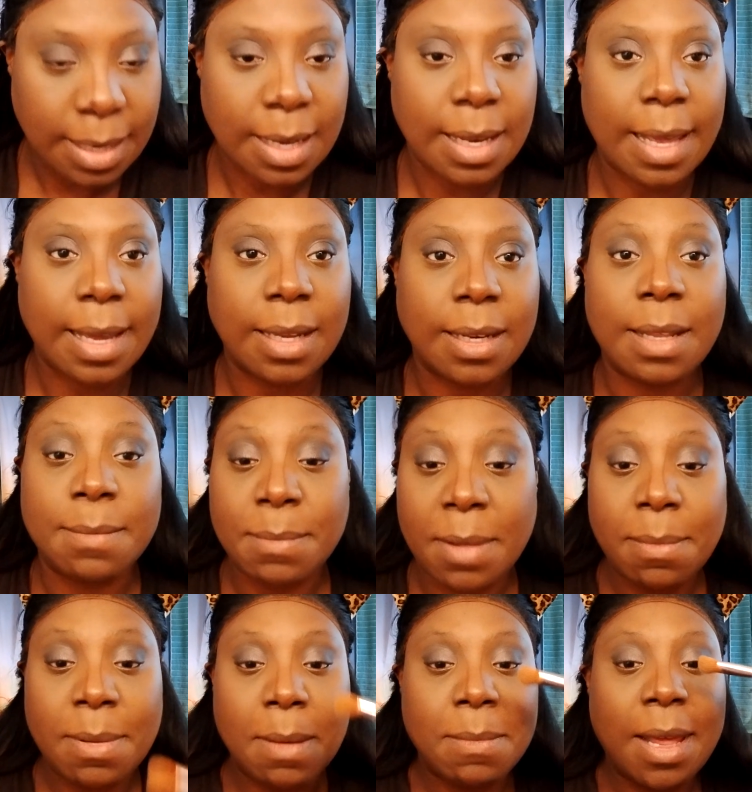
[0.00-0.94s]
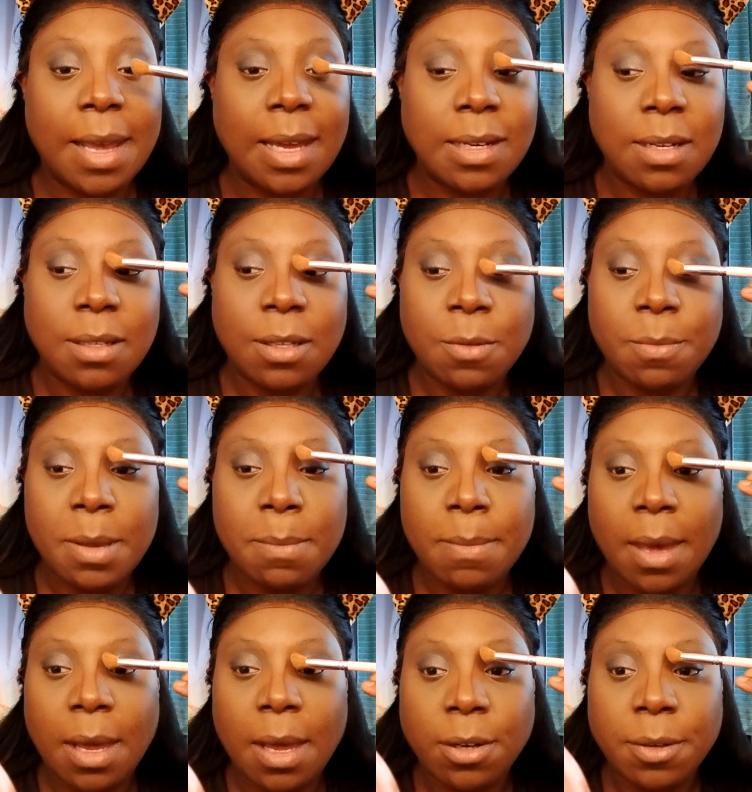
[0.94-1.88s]
I like it. Maybe I'm liking it a little bit
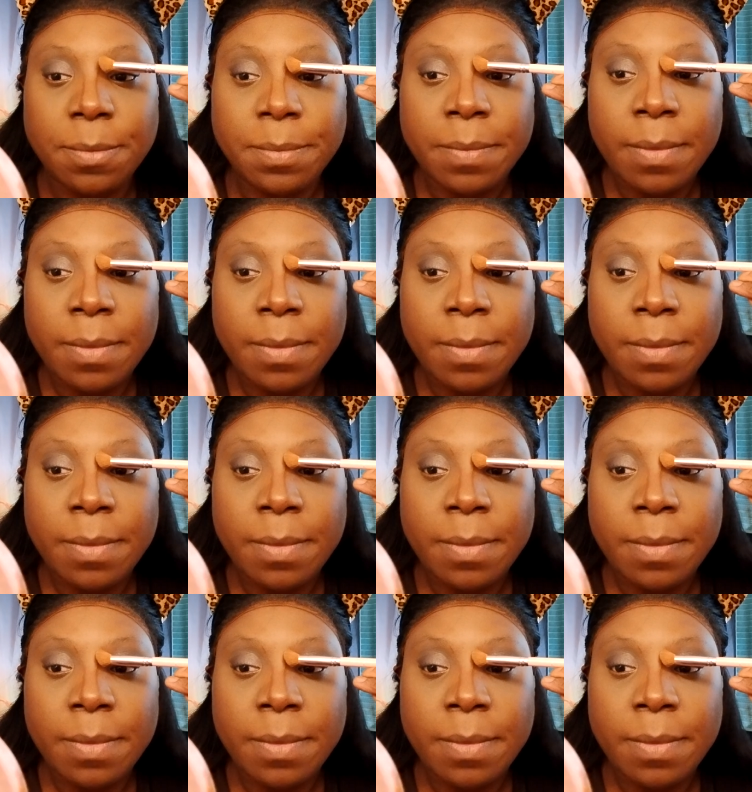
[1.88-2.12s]
better.